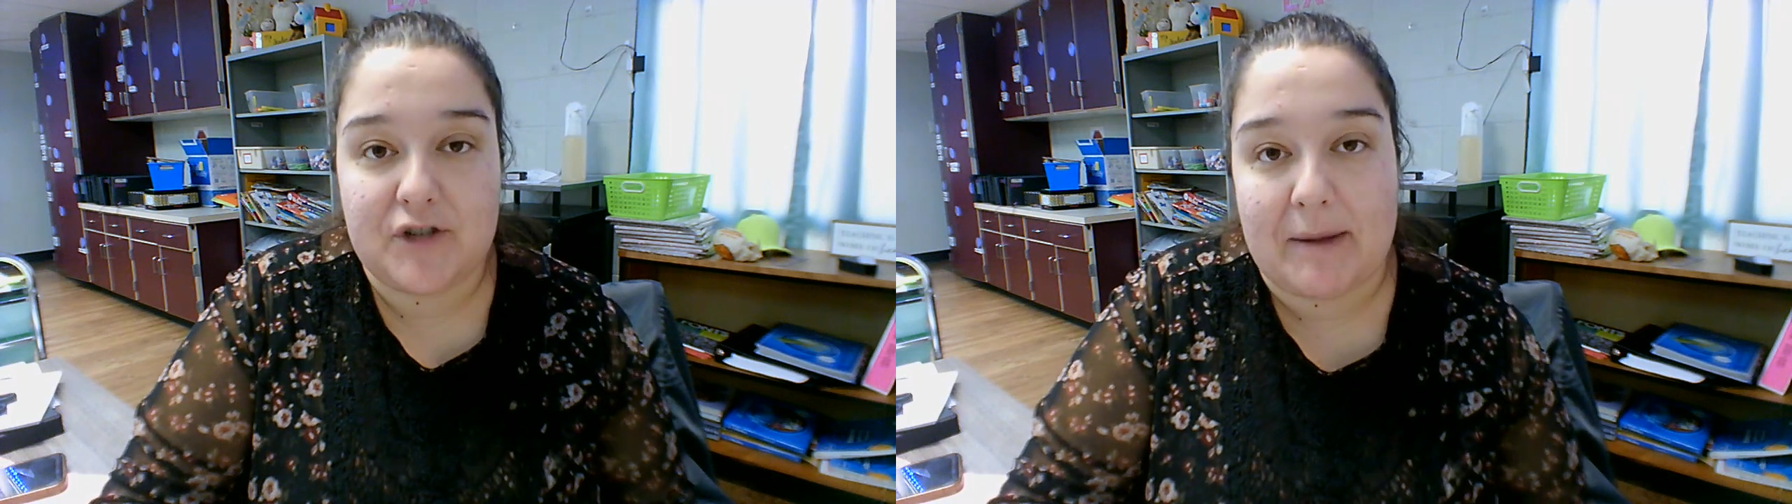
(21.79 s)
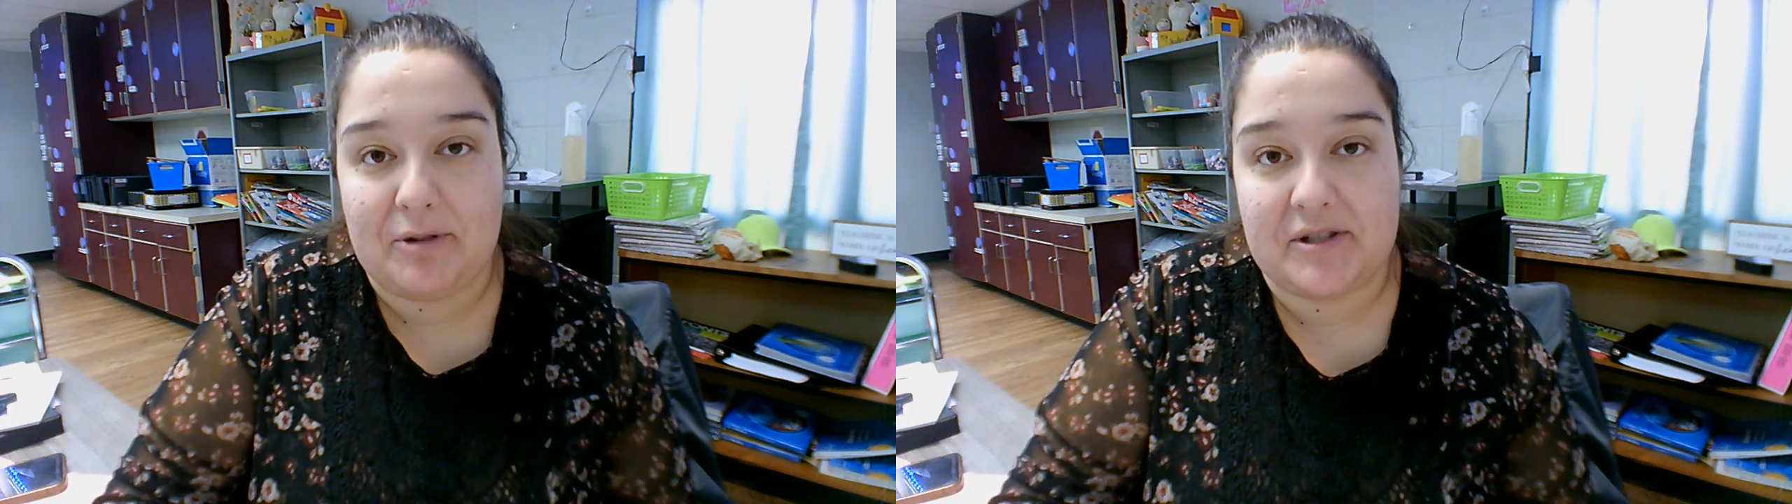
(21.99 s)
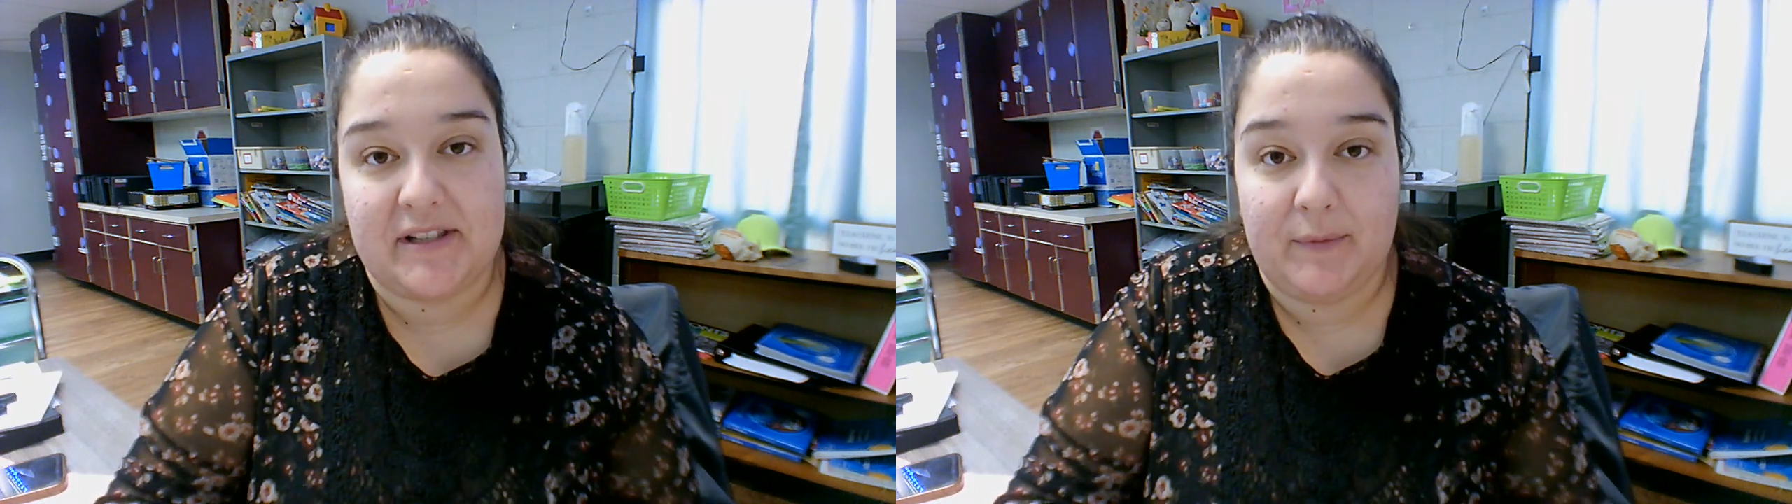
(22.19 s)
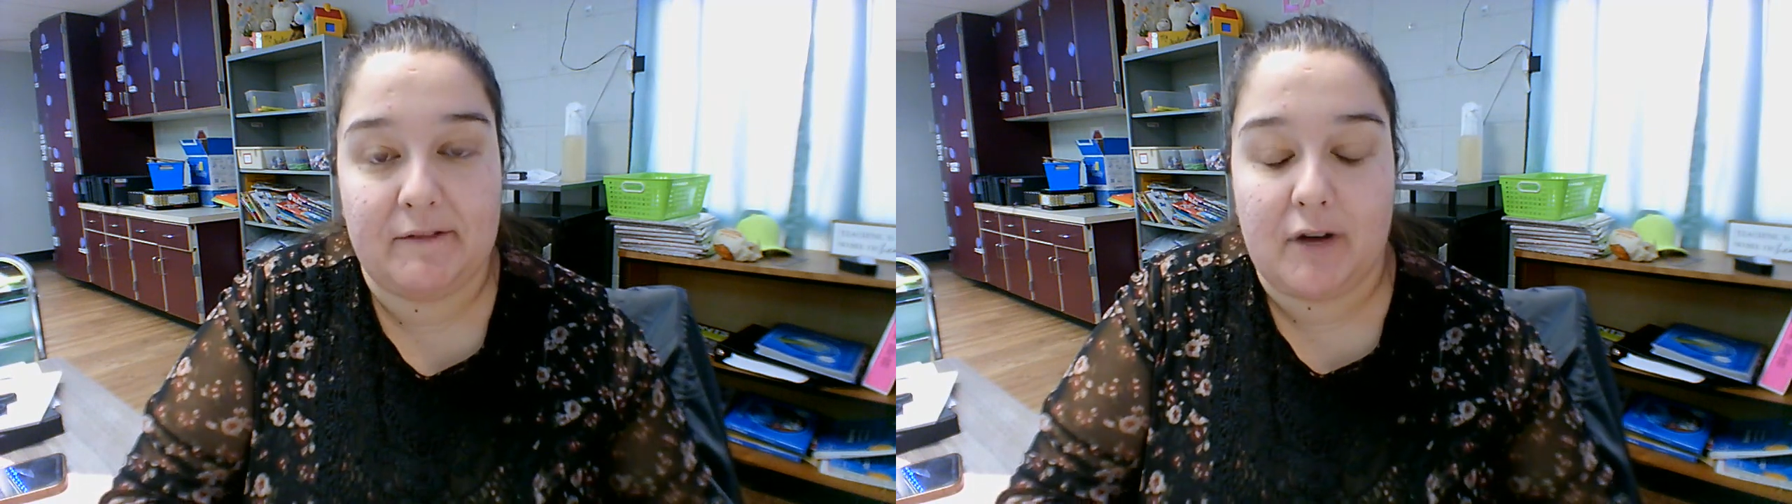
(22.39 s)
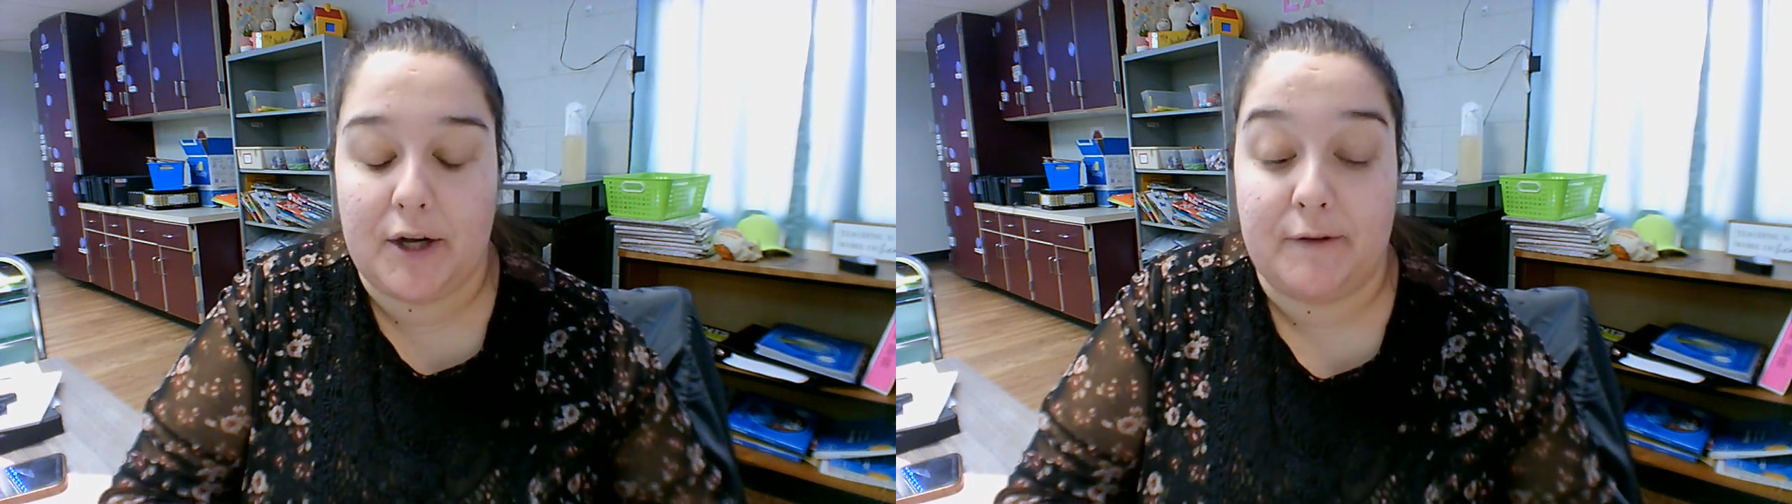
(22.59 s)
chapters that
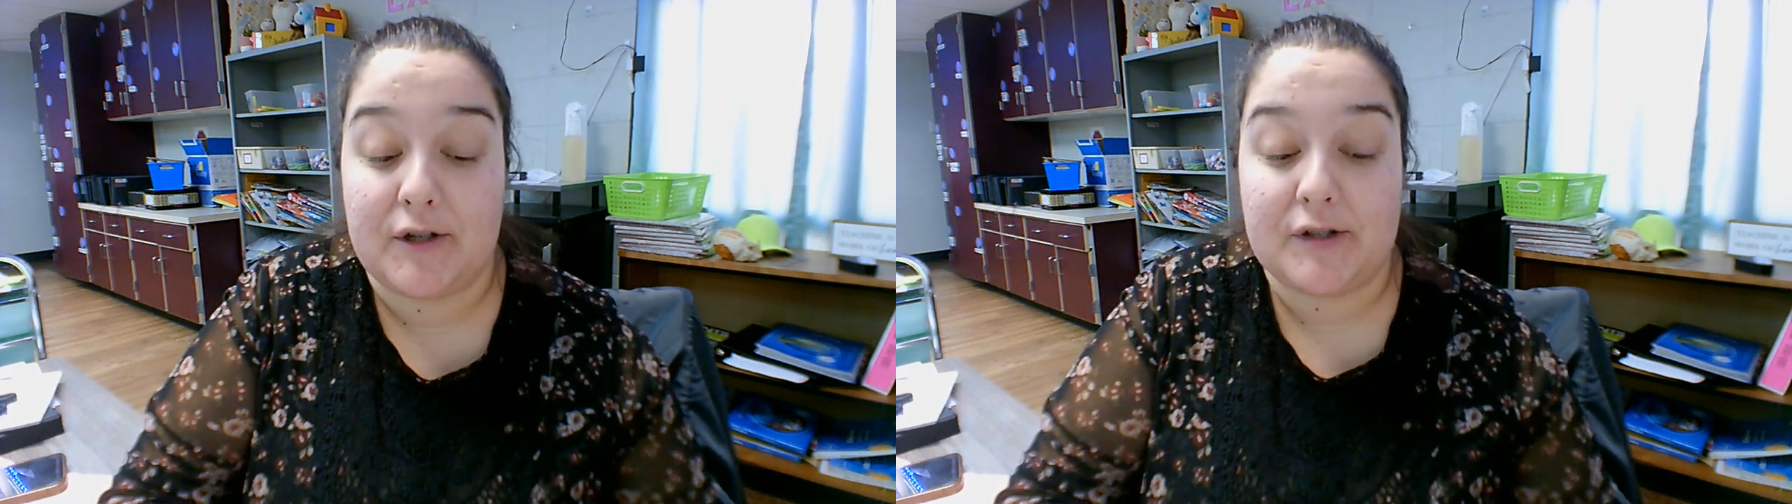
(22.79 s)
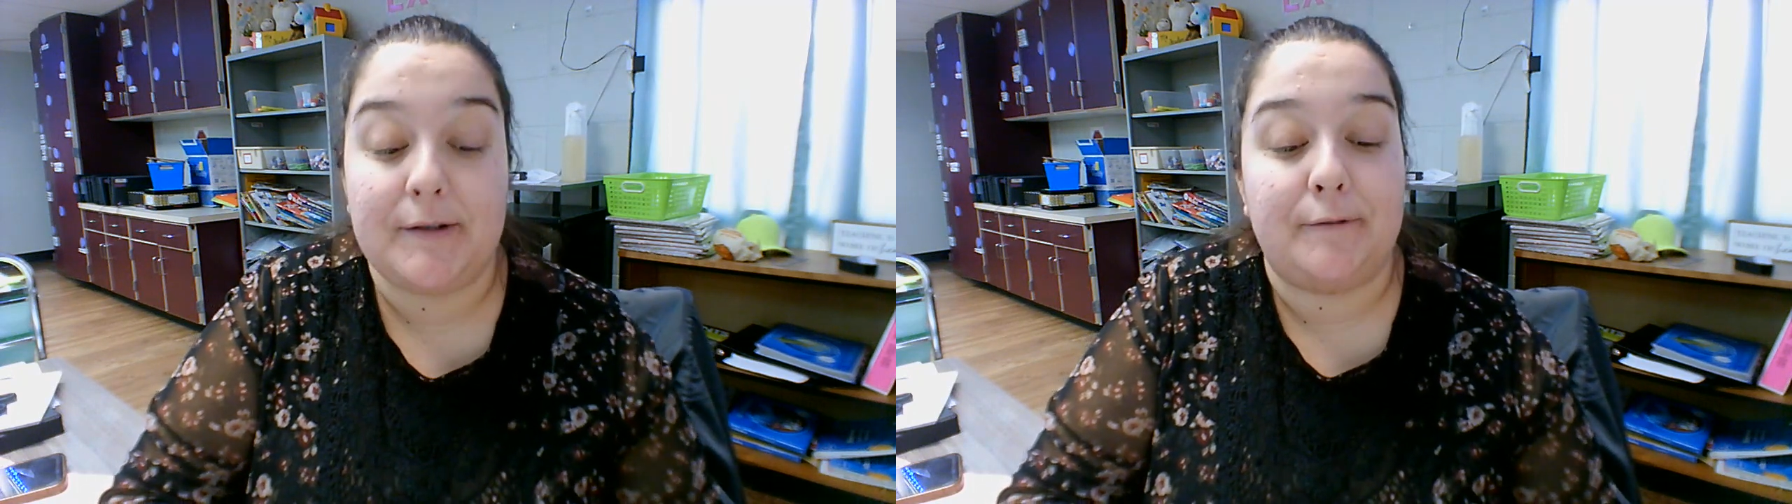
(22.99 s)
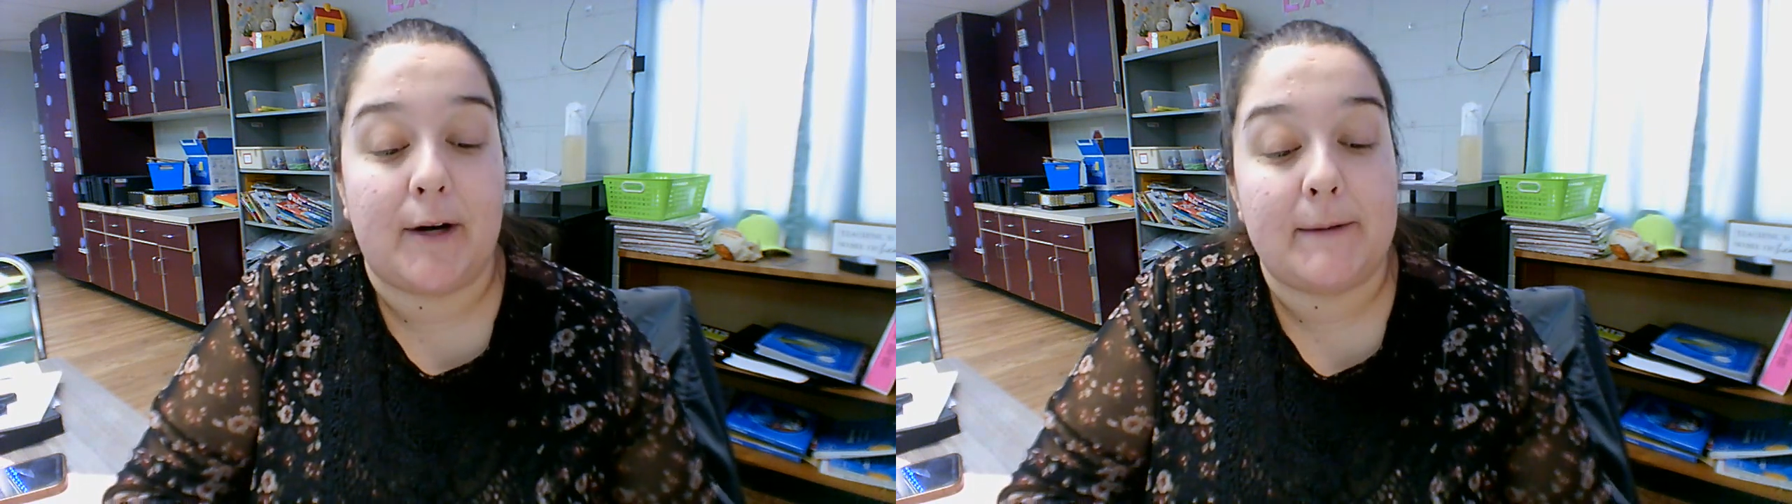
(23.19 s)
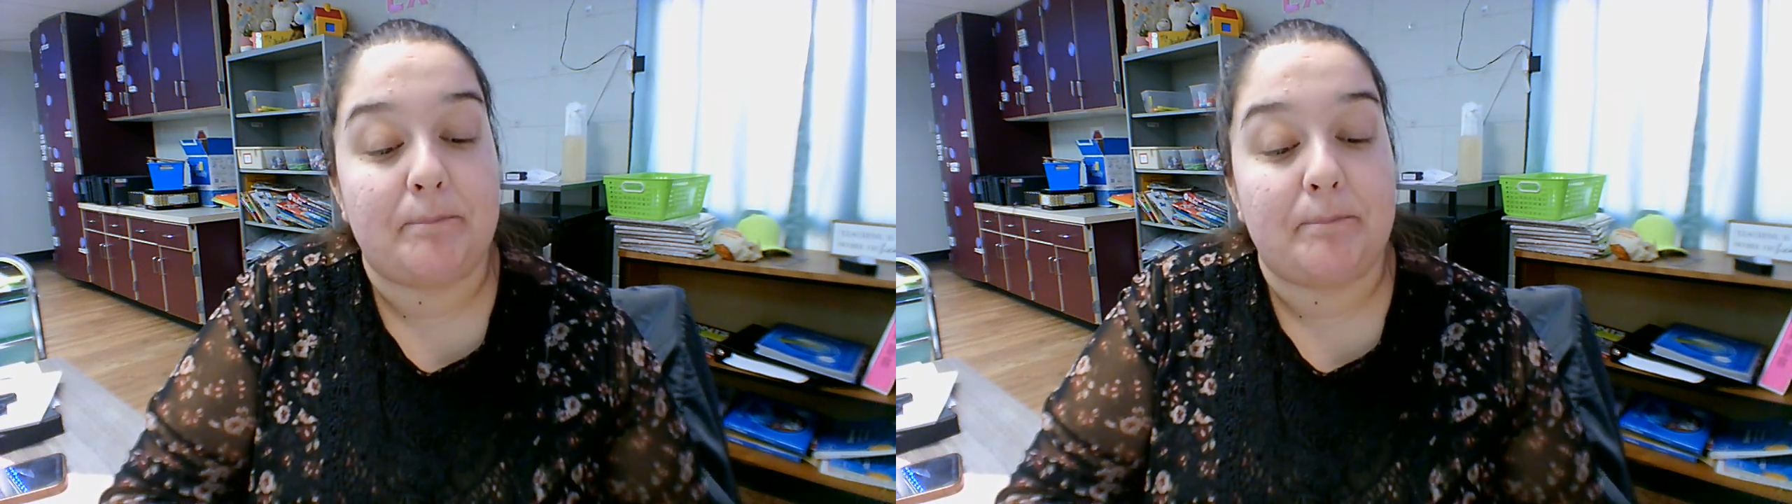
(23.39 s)
we've gone over so far.